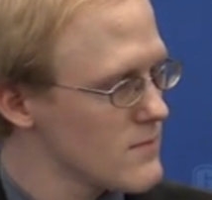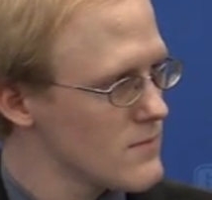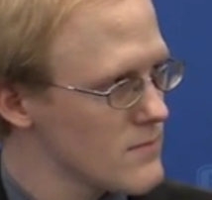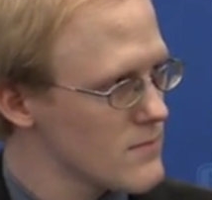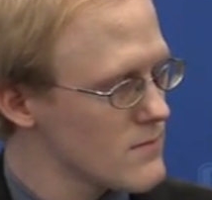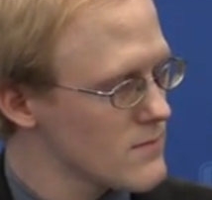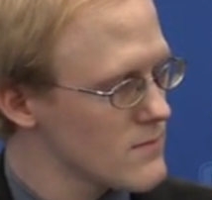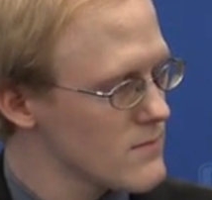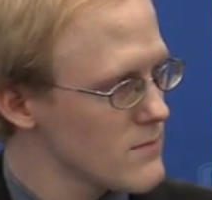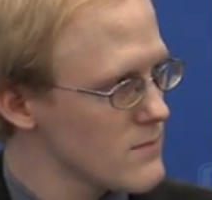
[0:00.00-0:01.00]

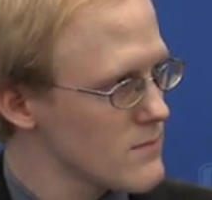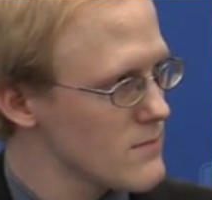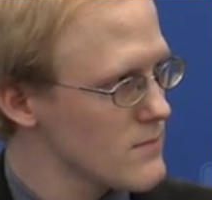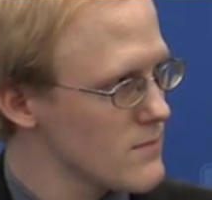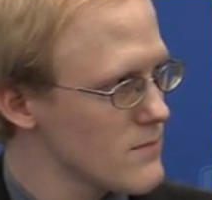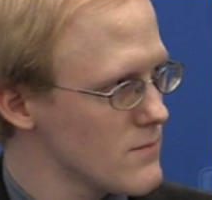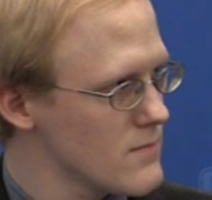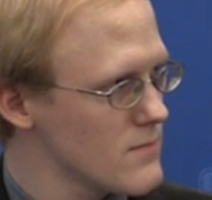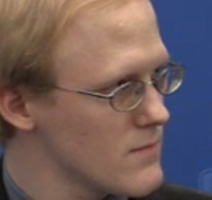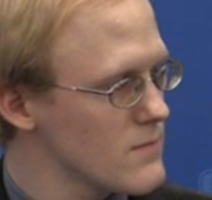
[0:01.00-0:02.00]

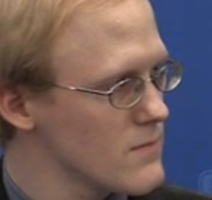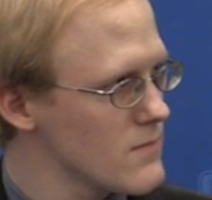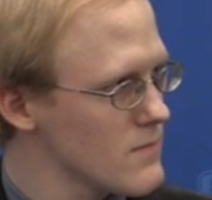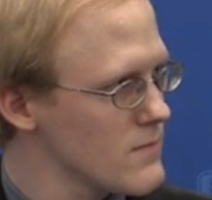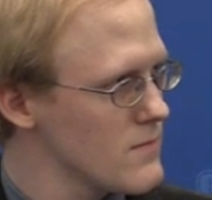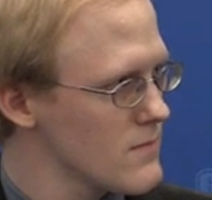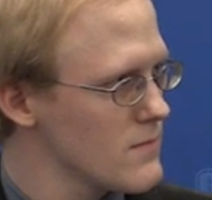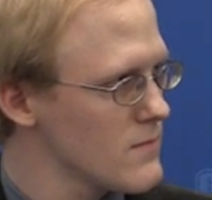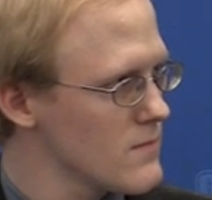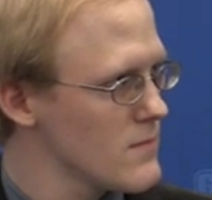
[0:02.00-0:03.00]

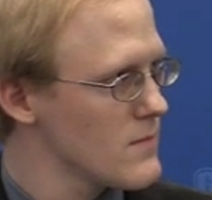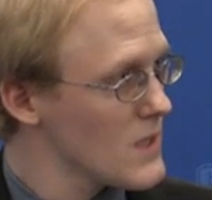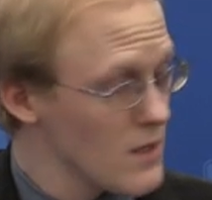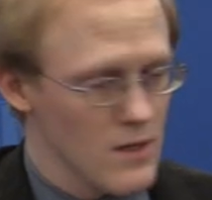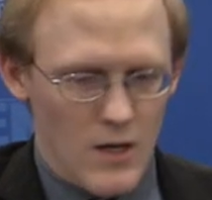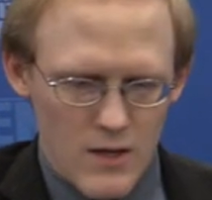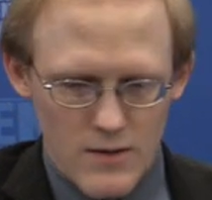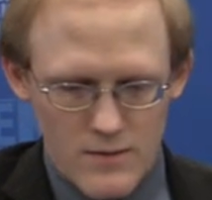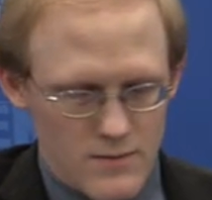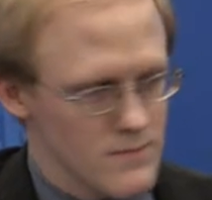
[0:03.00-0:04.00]

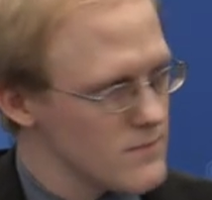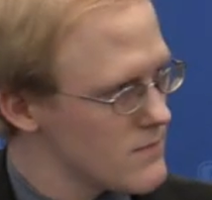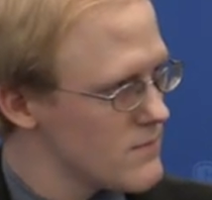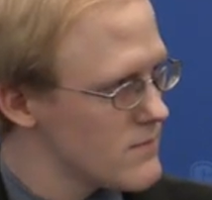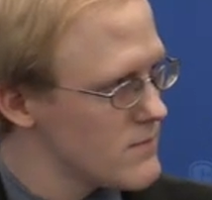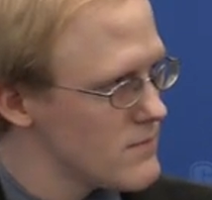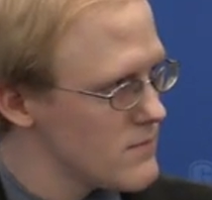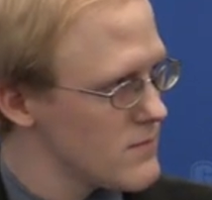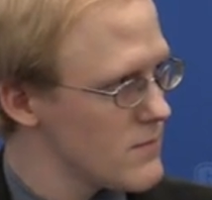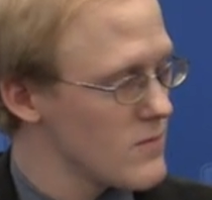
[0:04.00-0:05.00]

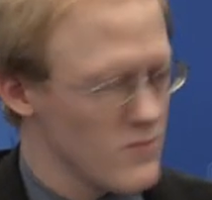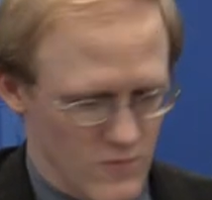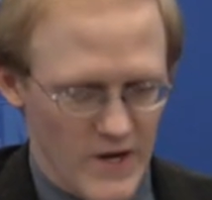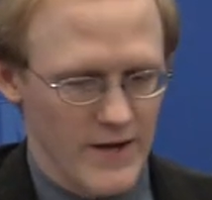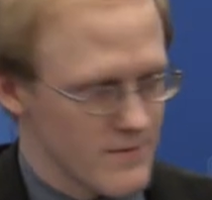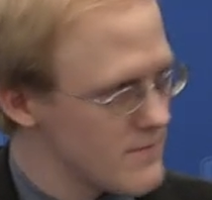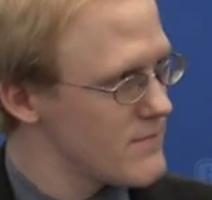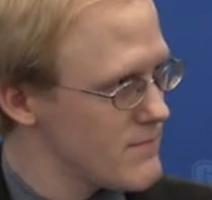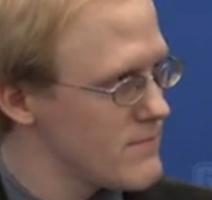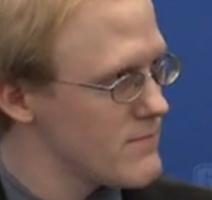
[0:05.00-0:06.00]

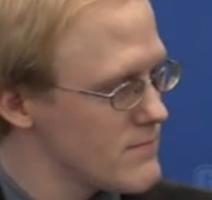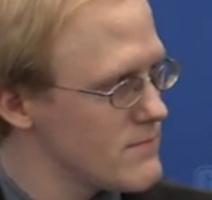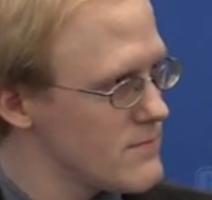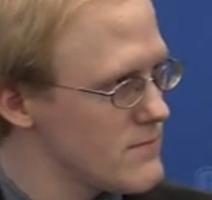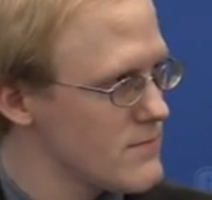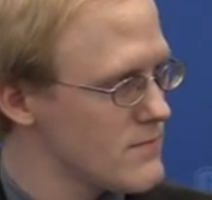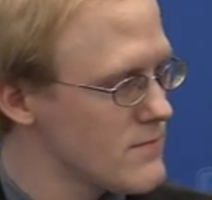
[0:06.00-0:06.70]
This person isn't speaking.